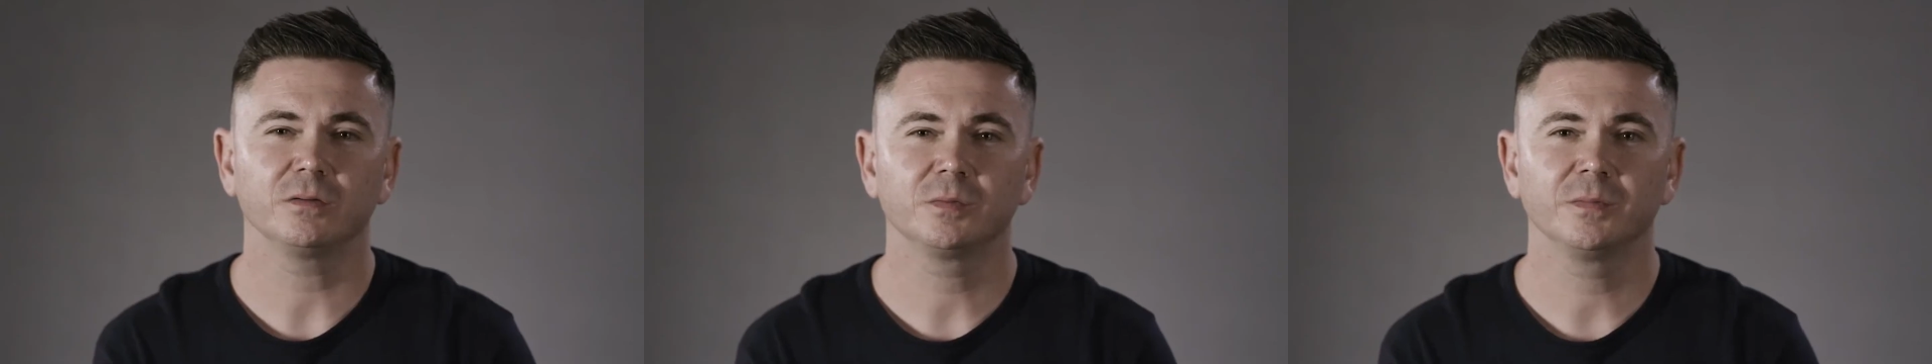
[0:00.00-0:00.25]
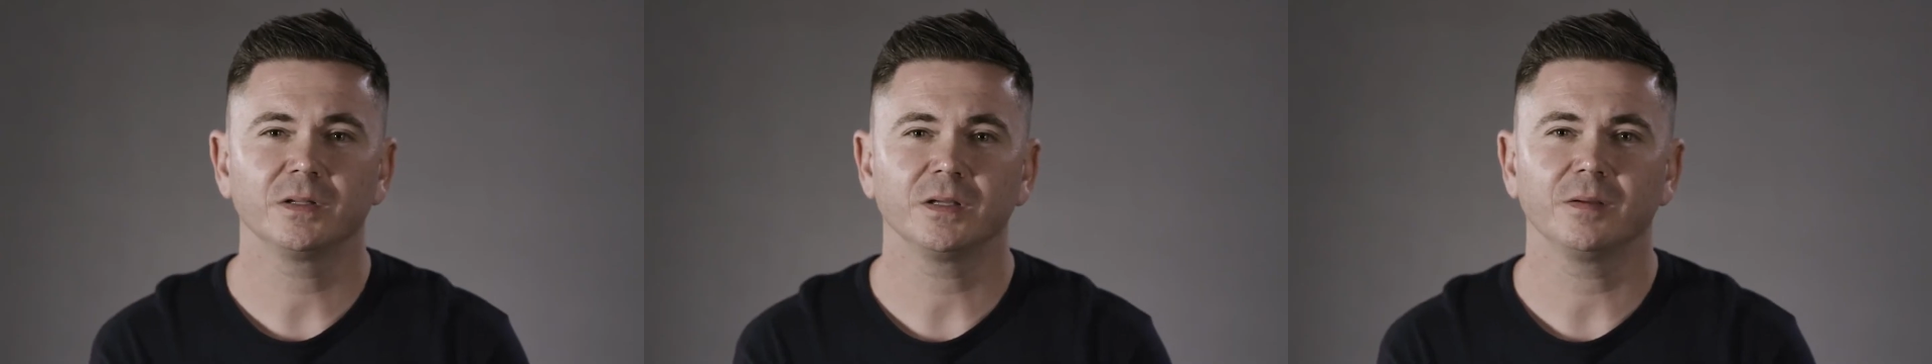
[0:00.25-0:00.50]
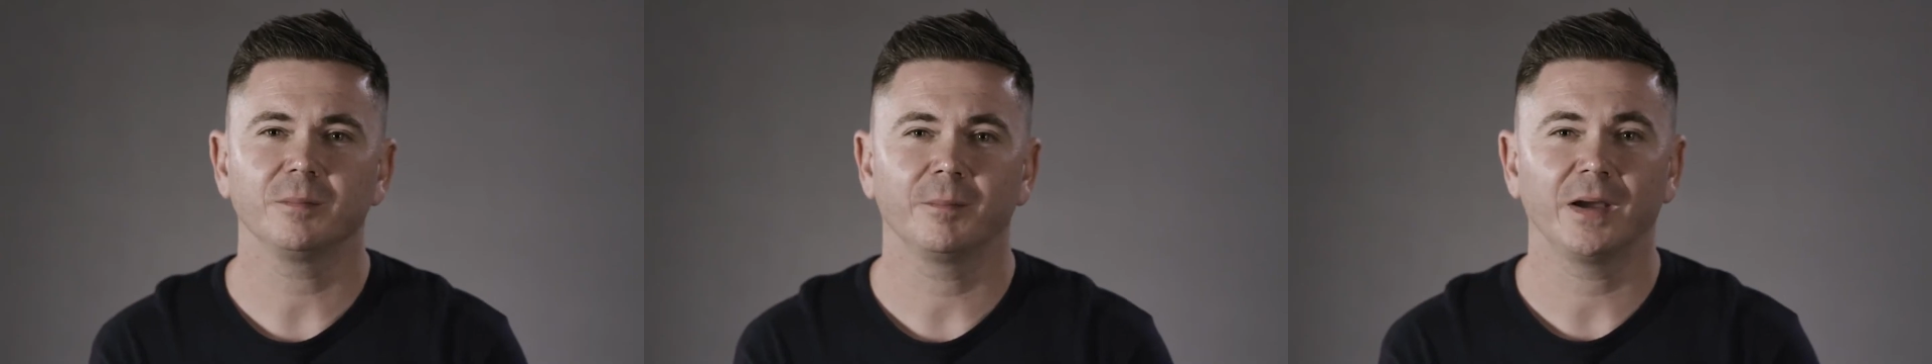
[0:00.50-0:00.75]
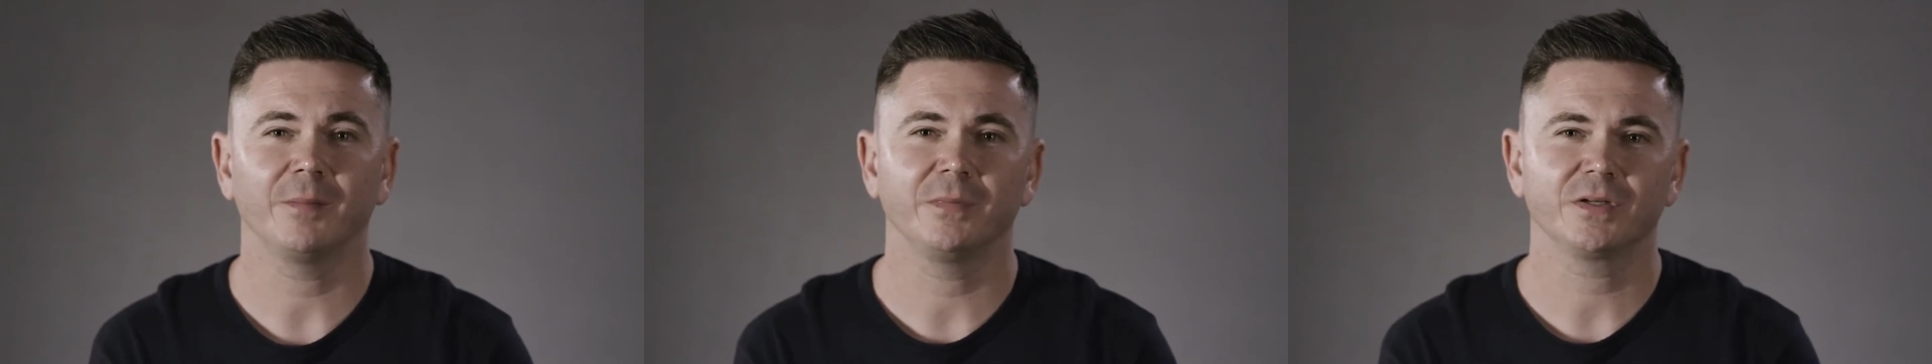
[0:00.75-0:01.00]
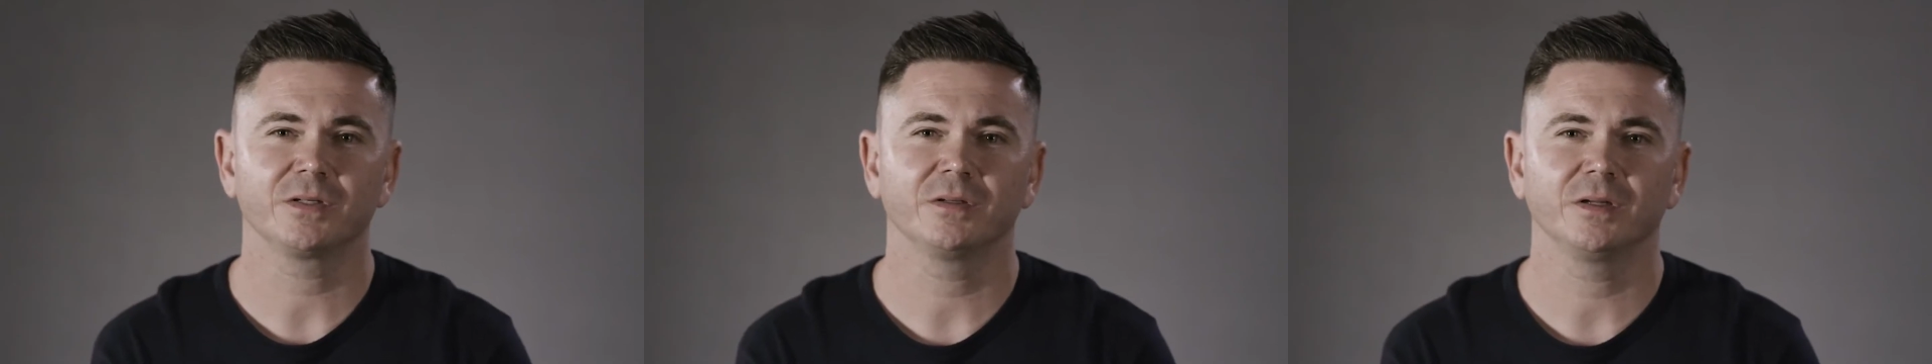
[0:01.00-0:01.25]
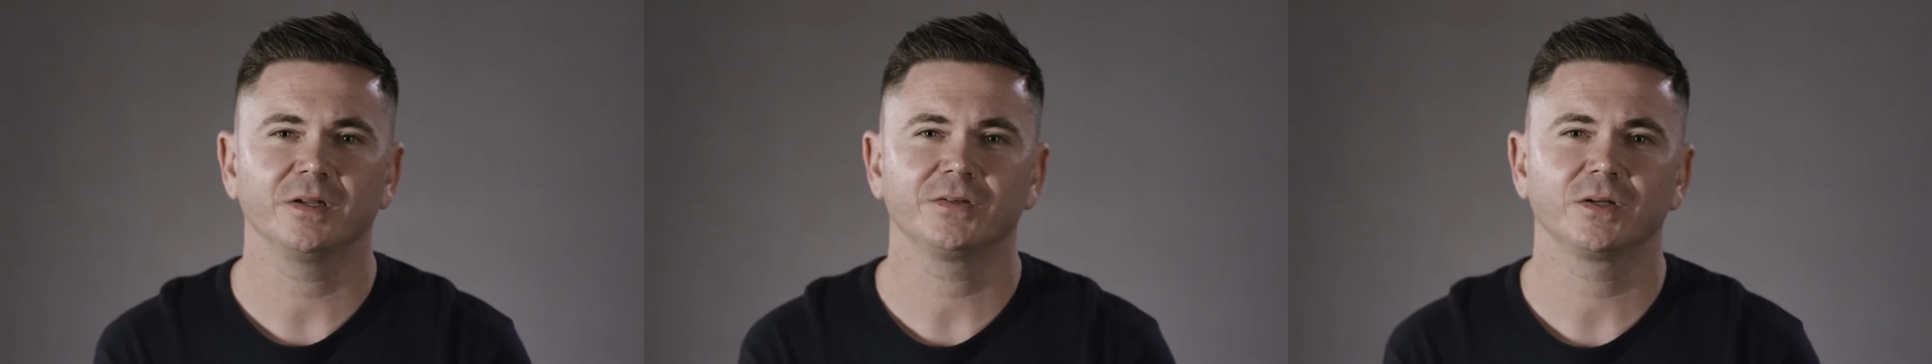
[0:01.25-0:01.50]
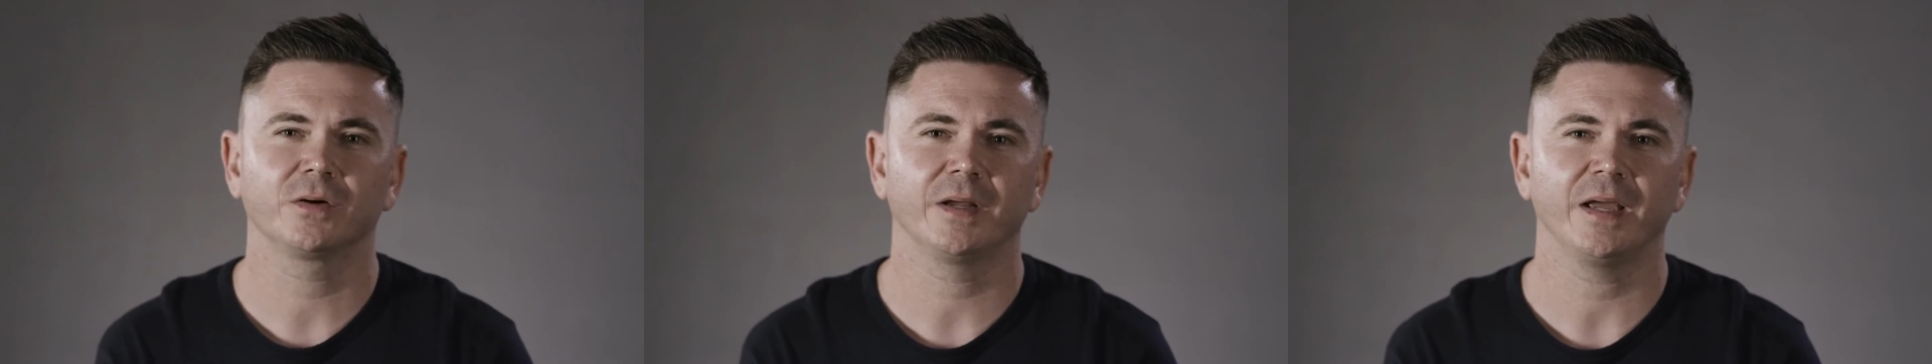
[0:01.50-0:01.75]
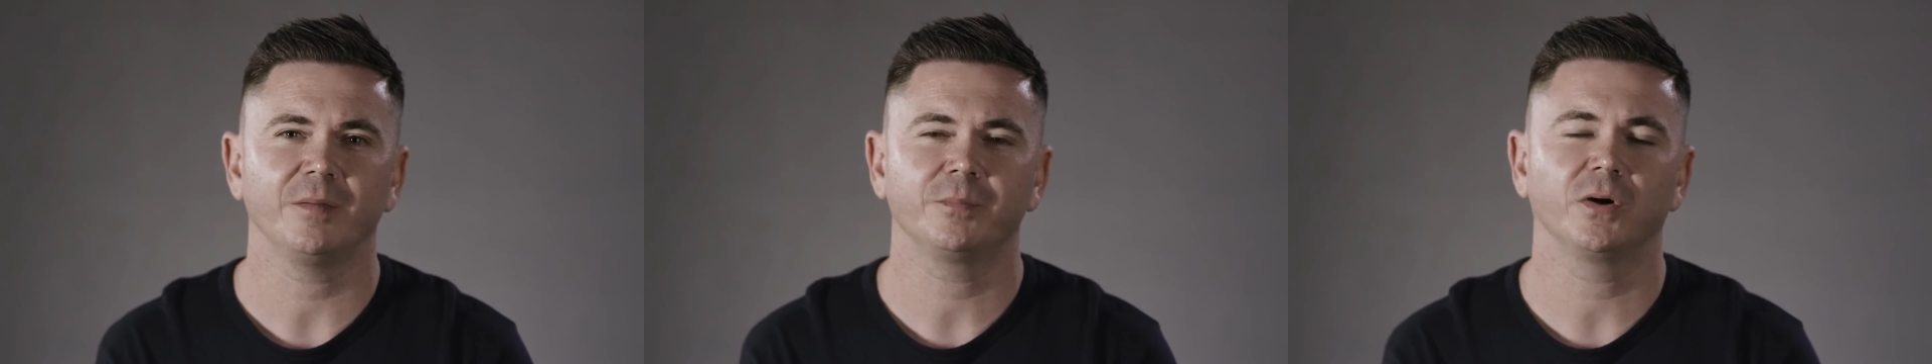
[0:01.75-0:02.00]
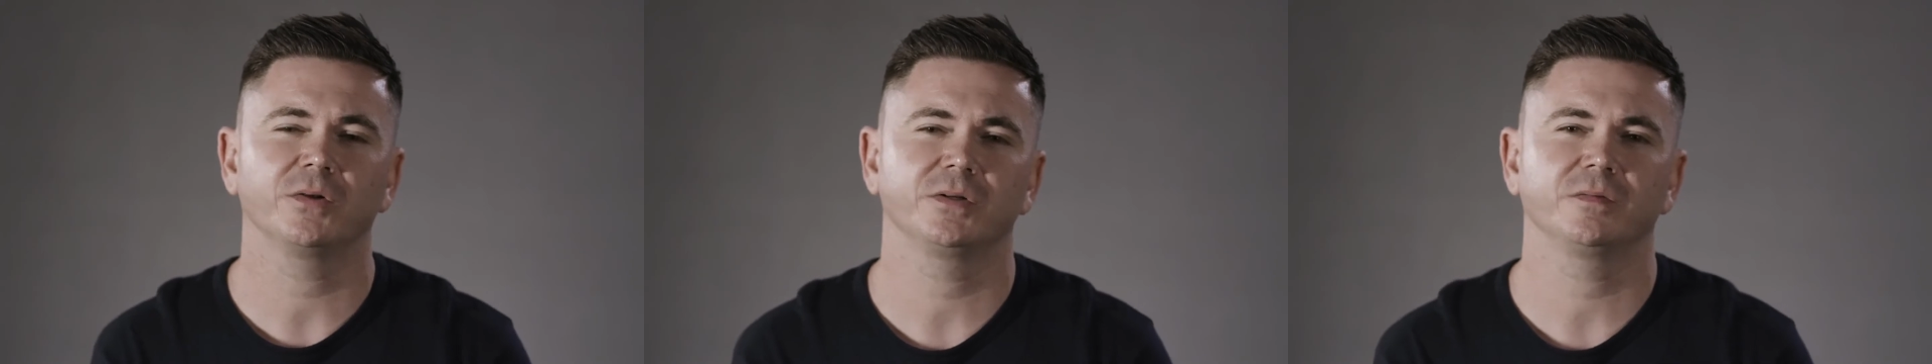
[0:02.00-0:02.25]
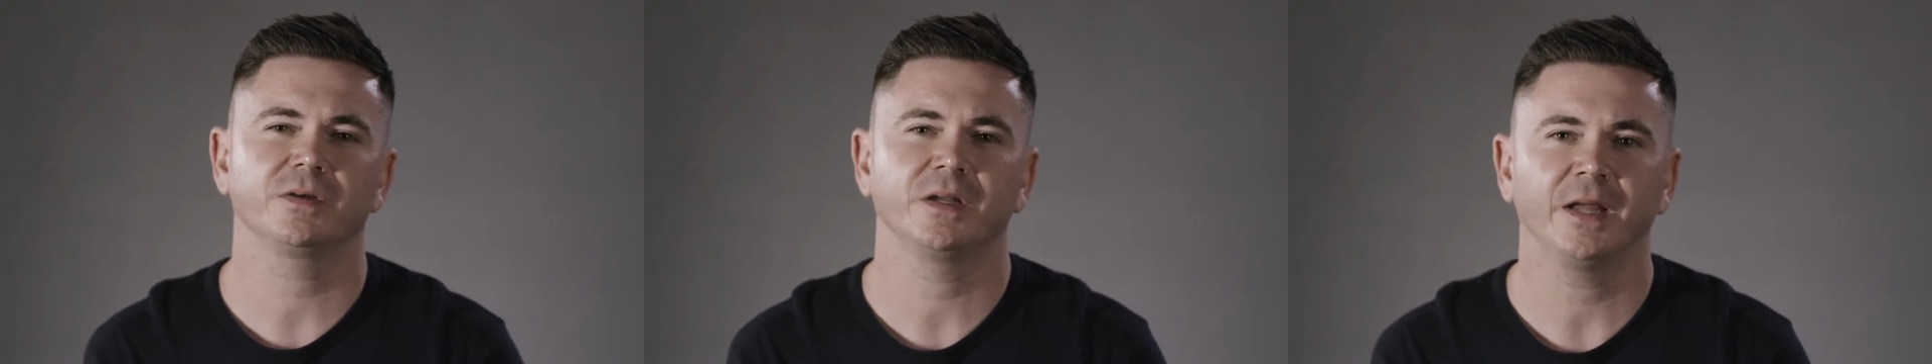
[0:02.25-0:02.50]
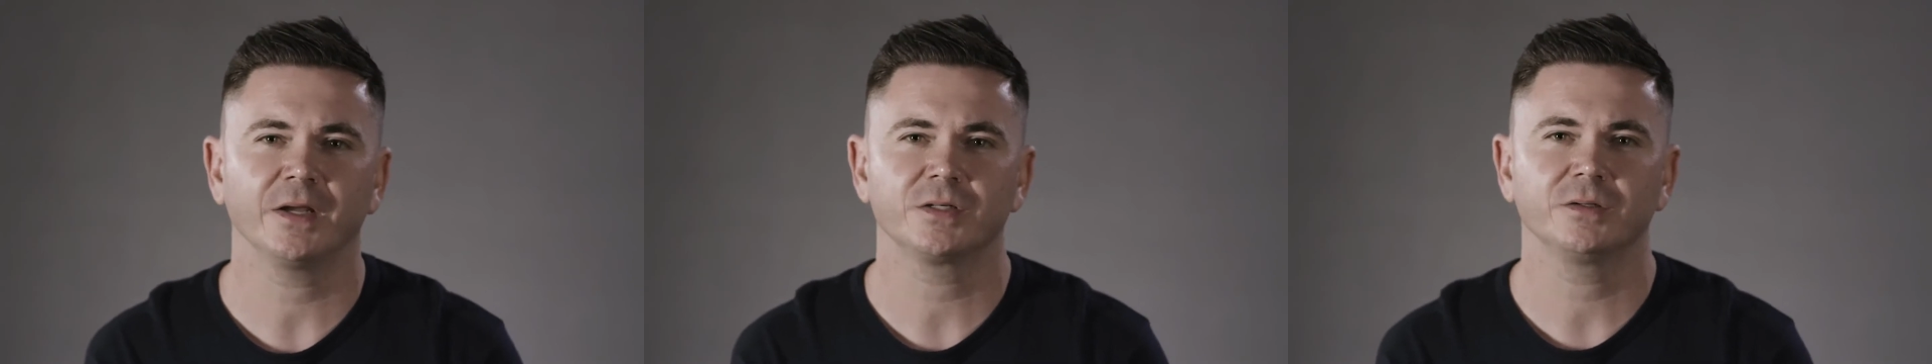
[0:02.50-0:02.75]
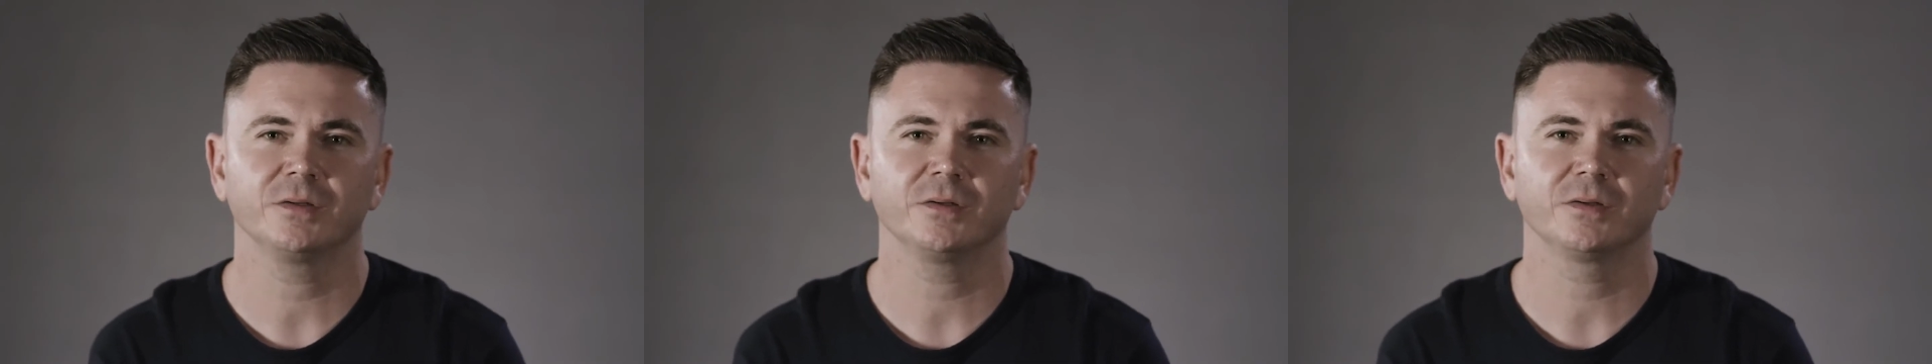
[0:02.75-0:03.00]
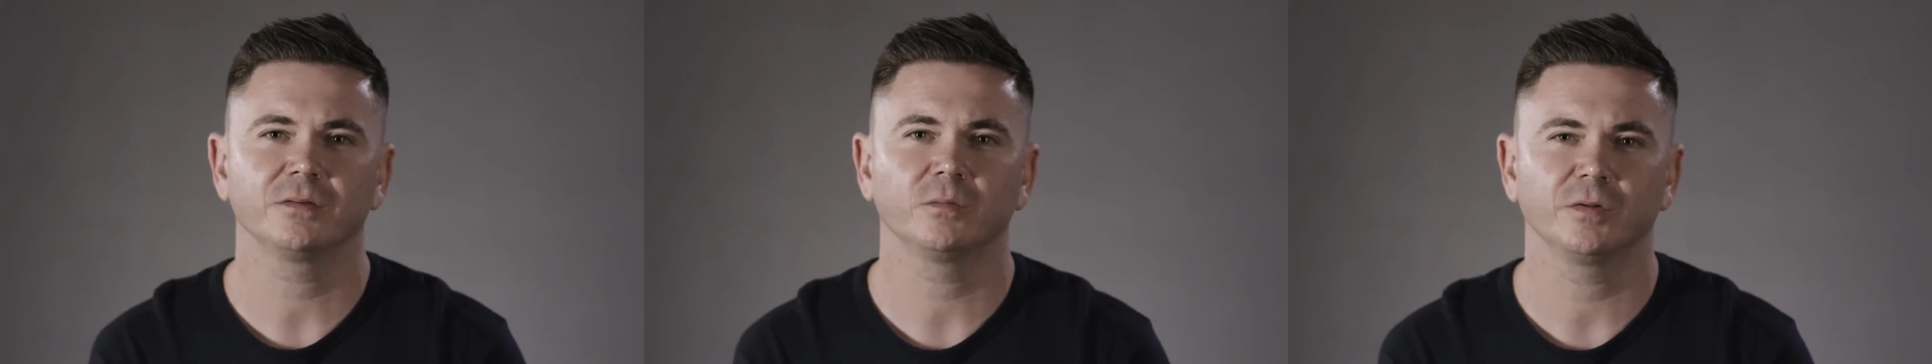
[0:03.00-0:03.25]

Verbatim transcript: Ultimately, my mission is to create positive connections